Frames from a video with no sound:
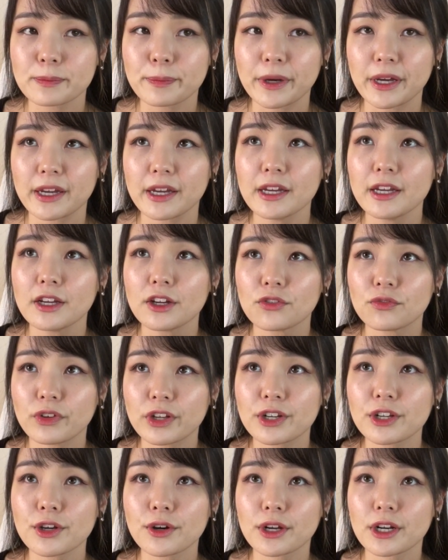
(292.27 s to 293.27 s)
but
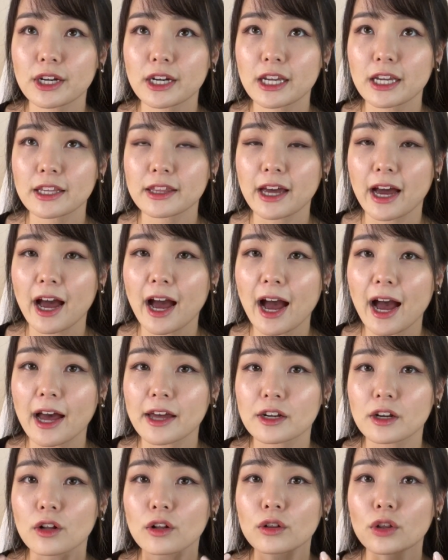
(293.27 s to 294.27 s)
video editing that
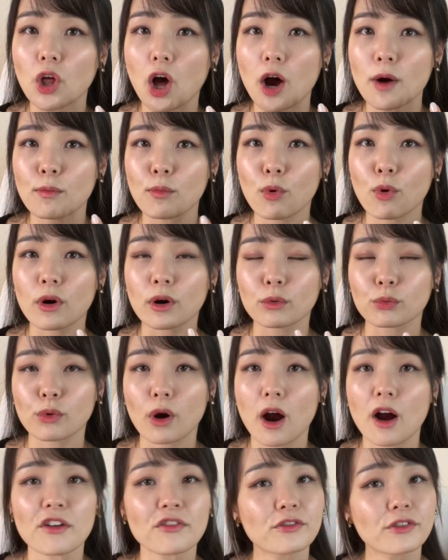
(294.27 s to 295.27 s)
had a lot more
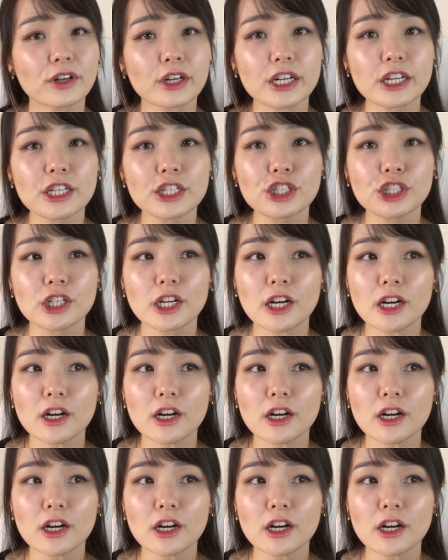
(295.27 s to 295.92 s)
raw footage.